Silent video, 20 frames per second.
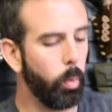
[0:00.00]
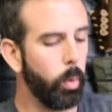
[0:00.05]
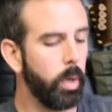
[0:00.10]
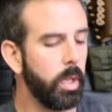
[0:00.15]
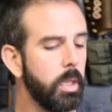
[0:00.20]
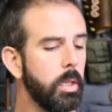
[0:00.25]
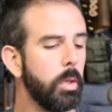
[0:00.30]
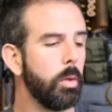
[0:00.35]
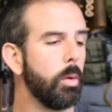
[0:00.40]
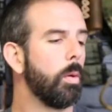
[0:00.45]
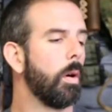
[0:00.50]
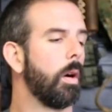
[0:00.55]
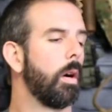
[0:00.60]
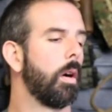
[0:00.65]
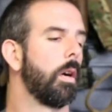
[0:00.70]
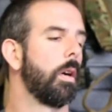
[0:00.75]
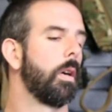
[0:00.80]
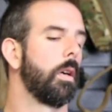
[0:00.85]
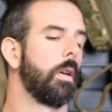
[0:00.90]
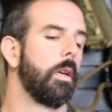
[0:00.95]
when you
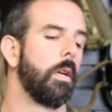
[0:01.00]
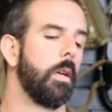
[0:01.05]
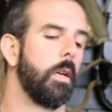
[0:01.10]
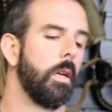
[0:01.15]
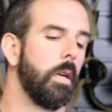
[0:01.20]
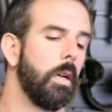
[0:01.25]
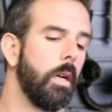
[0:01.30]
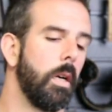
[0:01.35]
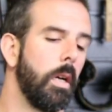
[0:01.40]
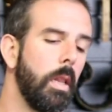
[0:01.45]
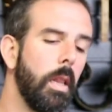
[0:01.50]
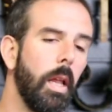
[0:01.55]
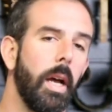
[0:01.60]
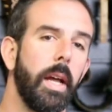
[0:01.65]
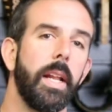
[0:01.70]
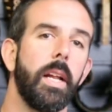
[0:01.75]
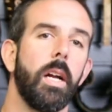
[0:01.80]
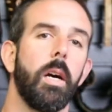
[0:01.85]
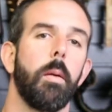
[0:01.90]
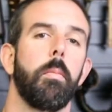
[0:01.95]
are
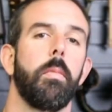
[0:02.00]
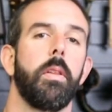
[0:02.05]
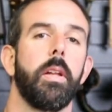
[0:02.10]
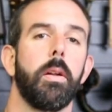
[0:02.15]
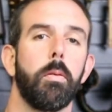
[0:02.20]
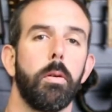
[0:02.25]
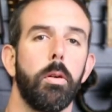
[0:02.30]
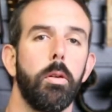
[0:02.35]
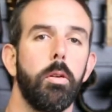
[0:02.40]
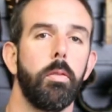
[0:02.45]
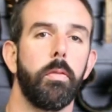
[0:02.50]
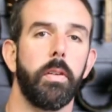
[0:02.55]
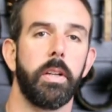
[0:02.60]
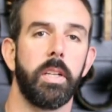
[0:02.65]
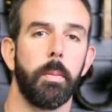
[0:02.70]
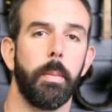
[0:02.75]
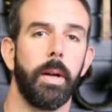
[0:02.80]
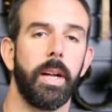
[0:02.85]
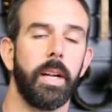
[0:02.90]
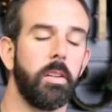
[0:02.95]
lining up the groove
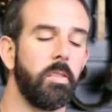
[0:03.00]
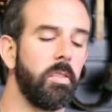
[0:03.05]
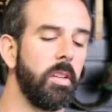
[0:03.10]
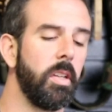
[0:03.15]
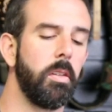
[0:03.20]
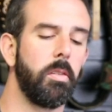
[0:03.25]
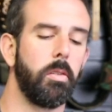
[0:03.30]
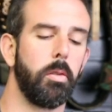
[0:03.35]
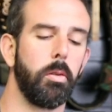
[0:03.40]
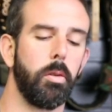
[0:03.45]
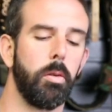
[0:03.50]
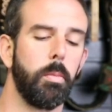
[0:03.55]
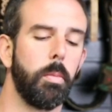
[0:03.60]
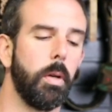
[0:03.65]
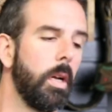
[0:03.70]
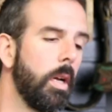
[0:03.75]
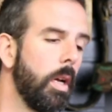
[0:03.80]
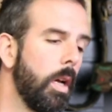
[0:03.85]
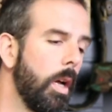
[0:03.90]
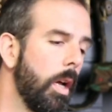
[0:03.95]
in your magazine tube,